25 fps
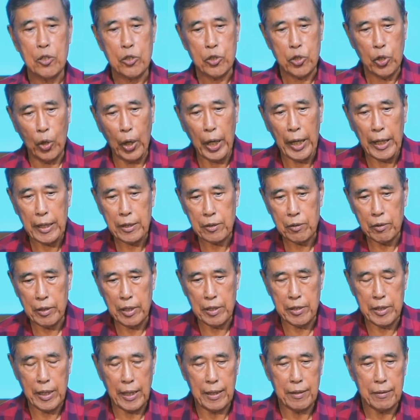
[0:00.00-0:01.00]
showing to
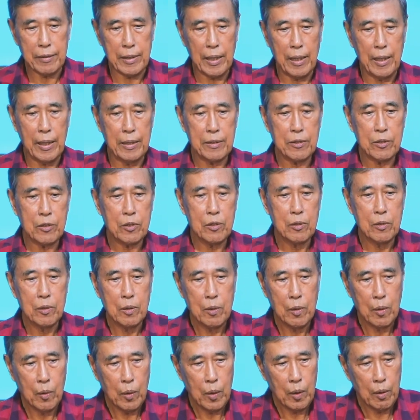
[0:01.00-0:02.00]
the Gentiles,
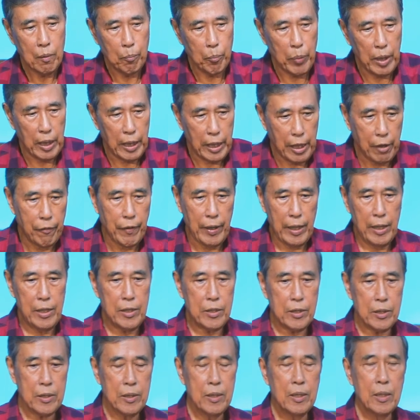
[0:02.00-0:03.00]

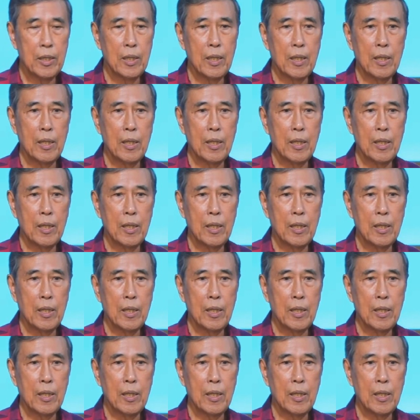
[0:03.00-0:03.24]
believers,